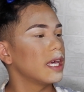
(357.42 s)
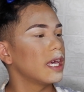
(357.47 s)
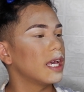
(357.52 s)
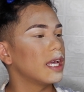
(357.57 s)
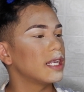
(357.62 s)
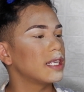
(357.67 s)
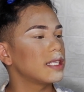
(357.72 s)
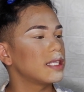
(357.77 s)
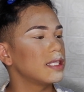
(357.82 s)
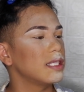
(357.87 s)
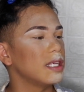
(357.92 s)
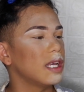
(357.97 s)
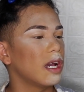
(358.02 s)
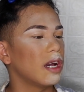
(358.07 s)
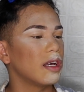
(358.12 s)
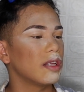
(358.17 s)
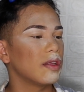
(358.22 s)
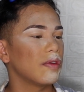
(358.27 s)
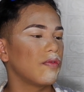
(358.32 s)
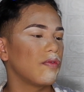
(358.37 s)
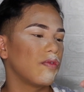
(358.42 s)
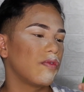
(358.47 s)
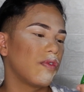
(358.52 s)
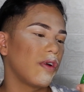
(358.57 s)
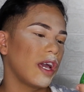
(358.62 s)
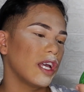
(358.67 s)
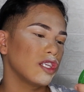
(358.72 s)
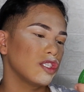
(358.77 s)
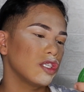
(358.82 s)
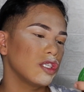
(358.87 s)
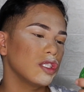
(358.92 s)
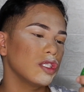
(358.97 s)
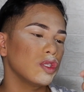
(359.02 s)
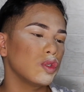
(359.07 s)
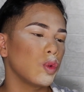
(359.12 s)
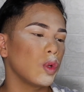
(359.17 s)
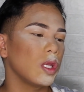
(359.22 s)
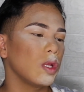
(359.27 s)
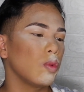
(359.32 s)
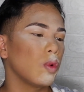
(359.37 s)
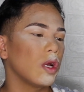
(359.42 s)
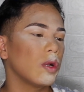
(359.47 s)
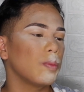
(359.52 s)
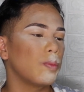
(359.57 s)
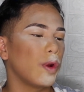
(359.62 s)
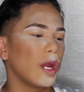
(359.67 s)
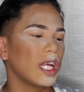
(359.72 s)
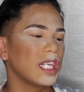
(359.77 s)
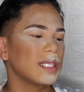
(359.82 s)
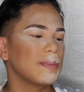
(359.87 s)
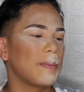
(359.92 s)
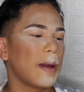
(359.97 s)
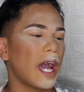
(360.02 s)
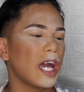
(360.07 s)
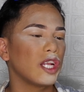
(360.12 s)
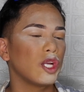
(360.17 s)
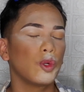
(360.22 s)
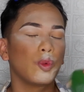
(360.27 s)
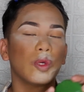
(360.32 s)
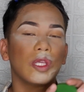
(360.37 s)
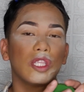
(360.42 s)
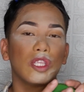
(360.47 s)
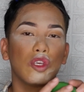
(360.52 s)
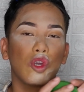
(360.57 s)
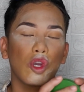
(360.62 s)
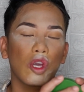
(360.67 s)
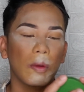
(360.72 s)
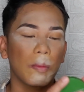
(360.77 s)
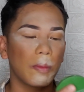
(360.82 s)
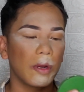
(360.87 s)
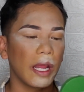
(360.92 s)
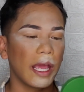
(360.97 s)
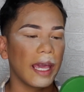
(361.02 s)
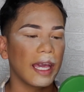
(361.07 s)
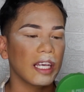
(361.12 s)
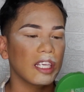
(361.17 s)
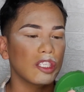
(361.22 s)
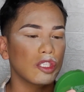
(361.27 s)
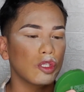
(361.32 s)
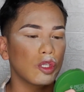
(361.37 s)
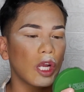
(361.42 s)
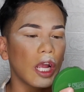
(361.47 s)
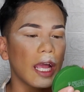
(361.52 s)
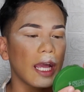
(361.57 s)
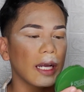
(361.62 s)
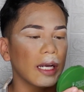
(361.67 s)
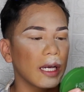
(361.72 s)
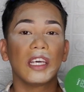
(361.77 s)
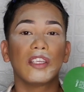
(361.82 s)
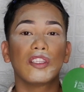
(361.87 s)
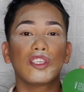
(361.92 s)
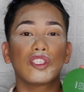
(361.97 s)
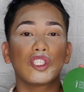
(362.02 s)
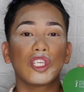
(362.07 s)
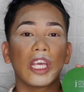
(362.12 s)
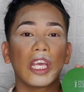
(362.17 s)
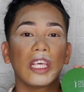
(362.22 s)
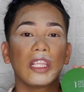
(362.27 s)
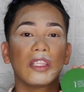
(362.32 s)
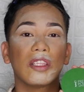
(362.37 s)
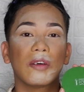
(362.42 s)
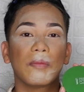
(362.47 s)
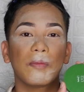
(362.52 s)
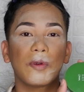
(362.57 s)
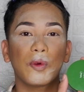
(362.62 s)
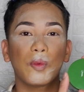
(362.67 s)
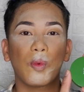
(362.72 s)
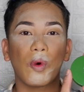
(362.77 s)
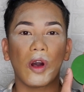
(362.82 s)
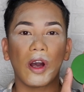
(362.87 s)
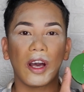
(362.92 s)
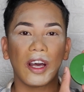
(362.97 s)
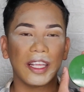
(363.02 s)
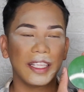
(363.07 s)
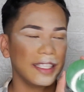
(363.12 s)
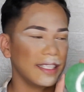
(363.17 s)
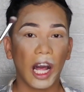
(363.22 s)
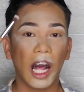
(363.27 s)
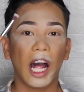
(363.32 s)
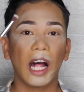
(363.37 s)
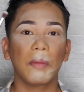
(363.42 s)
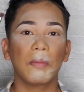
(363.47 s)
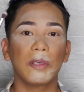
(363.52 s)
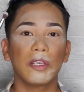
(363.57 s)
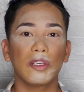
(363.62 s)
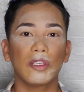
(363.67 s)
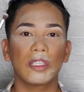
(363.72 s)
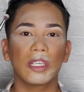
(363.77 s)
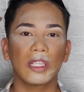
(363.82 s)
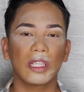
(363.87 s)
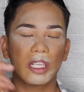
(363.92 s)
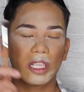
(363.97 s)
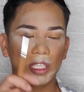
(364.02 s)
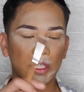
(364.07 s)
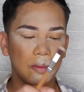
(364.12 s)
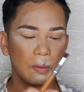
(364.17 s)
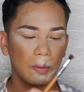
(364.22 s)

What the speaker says: is the Fashion21 pressed powder with cucumber extract in the shade number 1. I'll be using this